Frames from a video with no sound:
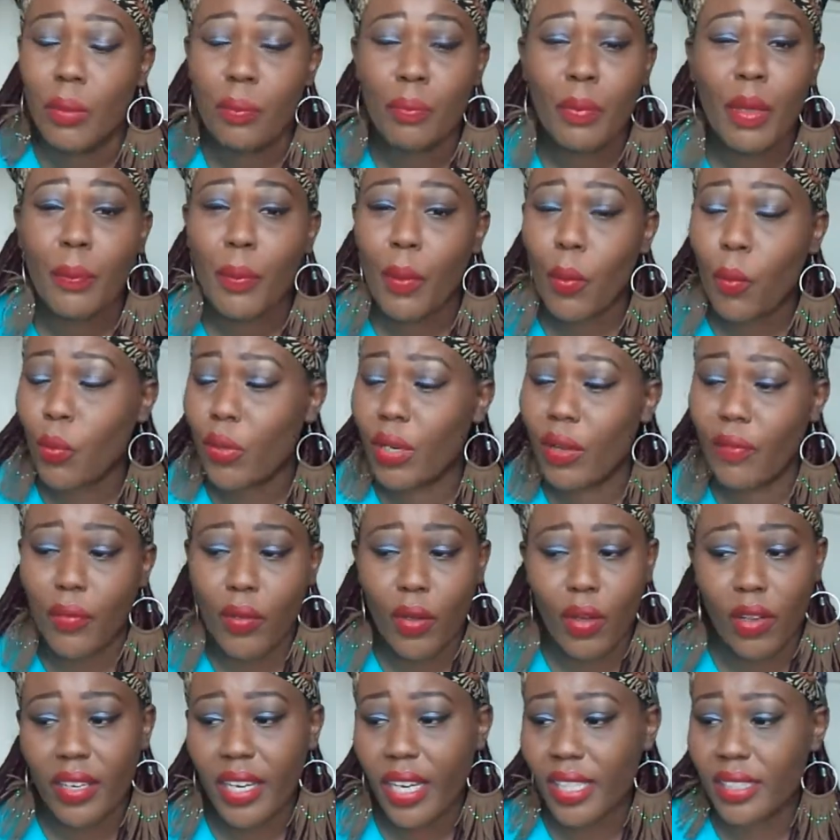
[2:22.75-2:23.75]
people would have
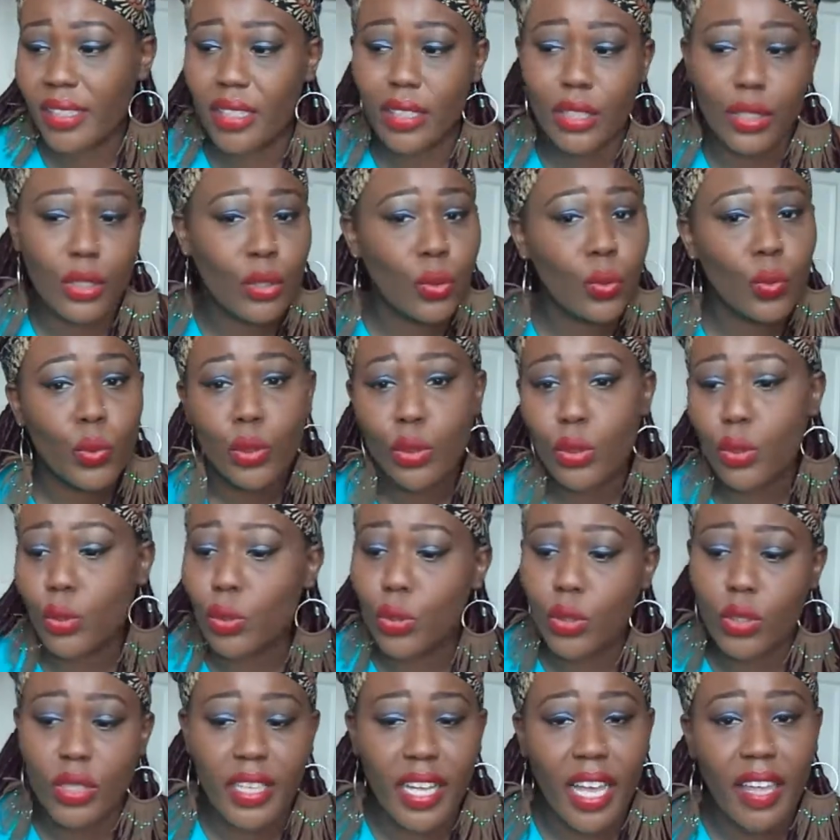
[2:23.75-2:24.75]
connected two and
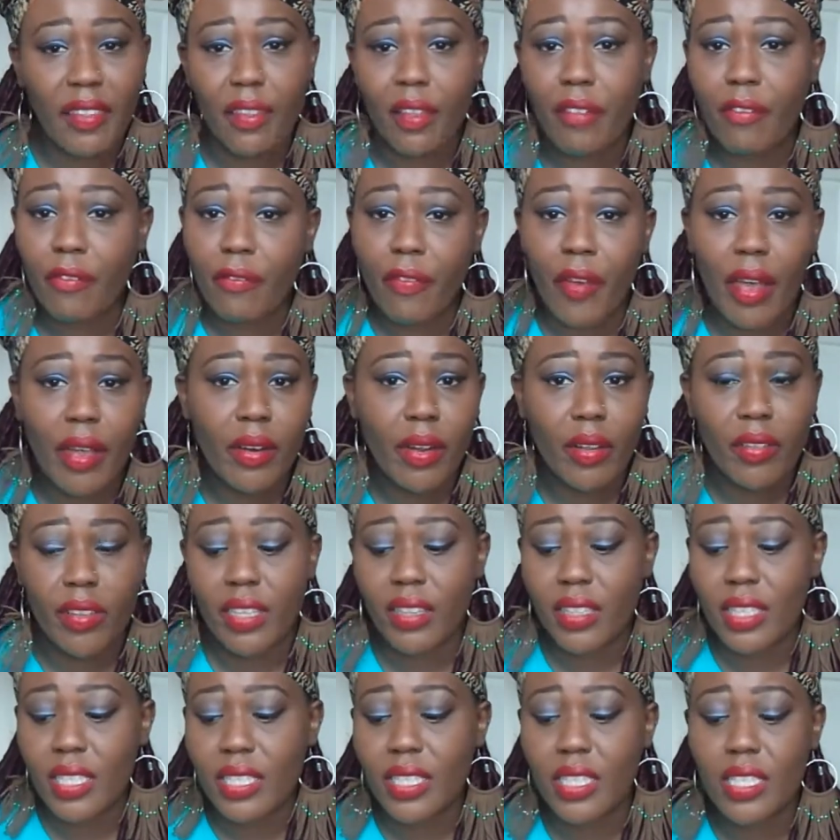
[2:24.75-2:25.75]
two together and found out
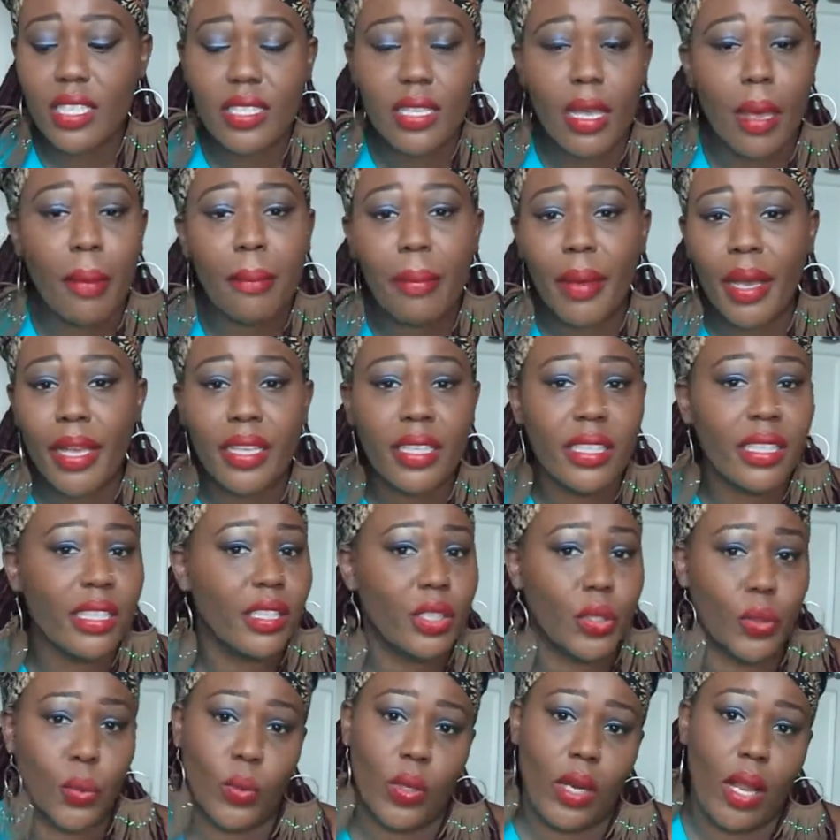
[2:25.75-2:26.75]
that this is a
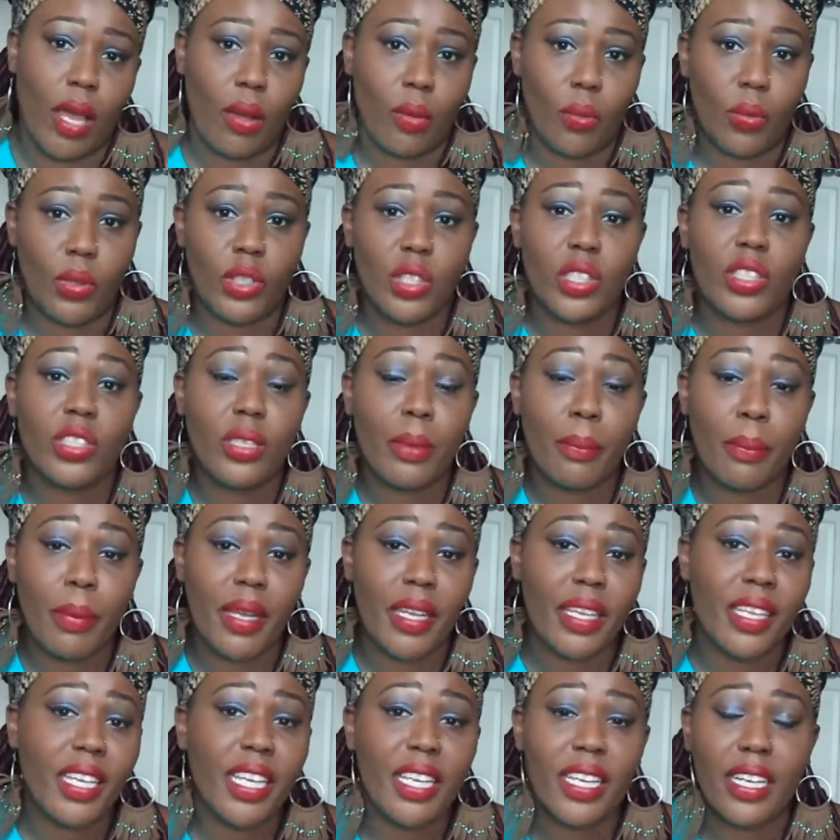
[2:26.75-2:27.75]
Bayitu language. It's a
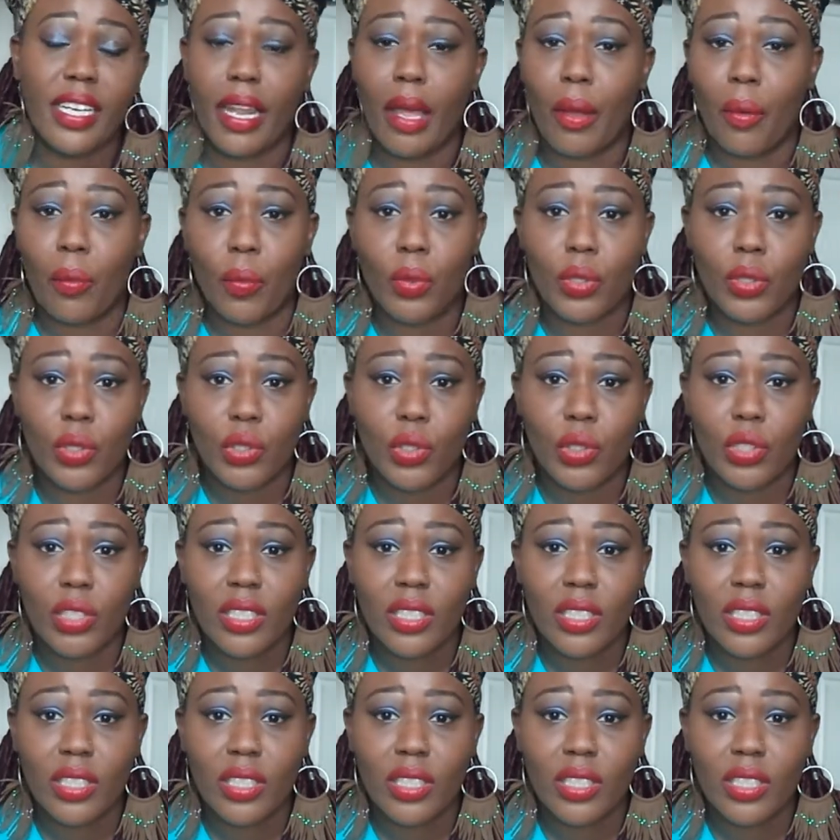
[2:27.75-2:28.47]
Bayit language,